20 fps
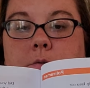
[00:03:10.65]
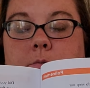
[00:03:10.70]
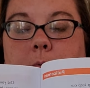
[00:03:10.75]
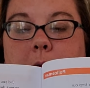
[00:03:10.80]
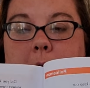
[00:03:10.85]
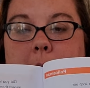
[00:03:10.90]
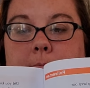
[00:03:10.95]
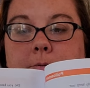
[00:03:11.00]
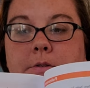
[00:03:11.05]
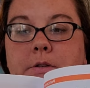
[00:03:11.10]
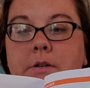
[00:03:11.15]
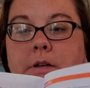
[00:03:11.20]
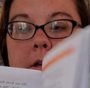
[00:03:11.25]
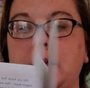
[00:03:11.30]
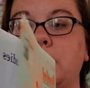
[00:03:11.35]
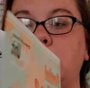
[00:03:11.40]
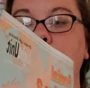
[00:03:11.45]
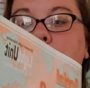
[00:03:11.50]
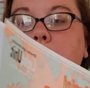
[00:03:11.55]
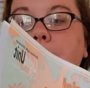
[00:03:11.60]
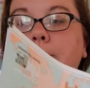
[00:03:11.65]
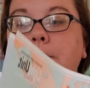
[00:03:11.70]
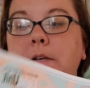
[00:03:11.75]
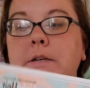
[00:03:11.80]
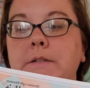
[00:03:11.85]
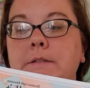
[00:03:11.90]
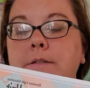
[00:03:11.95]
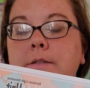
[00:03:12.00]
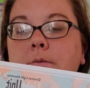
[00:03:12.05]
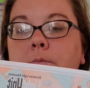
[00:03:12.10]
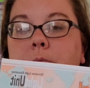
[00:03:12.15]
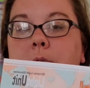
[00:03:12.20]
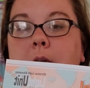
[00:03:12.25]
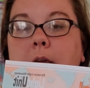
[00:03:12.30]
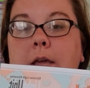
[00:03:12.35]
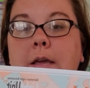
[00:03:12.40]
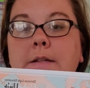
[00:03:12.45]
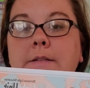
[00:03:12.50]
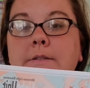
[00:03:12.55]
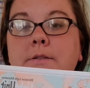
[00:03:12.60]
Absolutely love this.
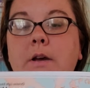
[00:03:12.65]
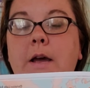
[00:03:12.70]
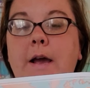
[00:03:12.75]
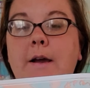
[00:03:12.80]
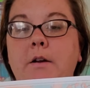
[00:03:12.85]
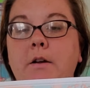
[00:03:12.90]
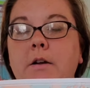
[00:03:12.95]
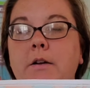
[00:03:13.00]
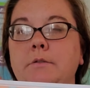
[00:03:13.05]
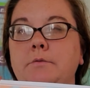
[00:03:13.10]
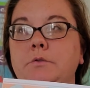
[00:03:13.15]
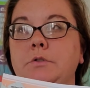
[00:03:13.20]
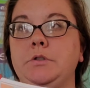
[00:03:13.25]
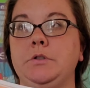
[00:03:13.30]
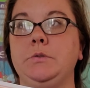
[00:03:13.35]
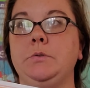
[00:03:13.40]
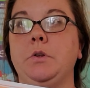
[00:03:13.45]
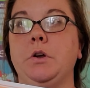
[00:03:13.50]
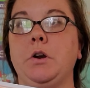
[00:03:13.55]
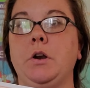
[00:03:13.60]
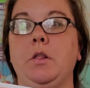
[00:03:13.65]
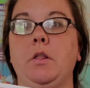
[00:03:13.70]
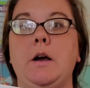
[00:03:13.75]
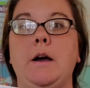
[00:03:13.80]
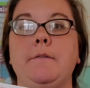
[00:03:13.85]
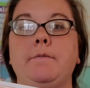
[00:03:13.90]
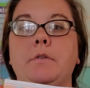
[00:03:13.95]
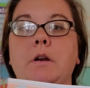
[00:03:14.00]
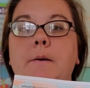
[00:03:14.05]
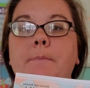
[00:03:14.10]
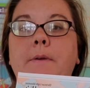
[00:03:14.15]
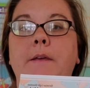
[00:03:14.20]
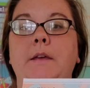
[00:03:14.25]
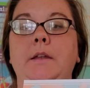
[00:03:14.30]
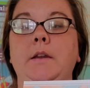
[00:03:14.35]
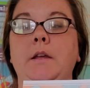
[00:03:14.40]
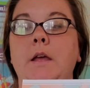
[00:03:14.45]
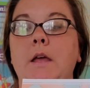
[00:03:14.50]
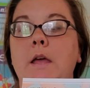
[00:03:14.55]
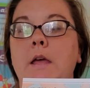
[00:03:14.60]
The kids do learn a lot from it,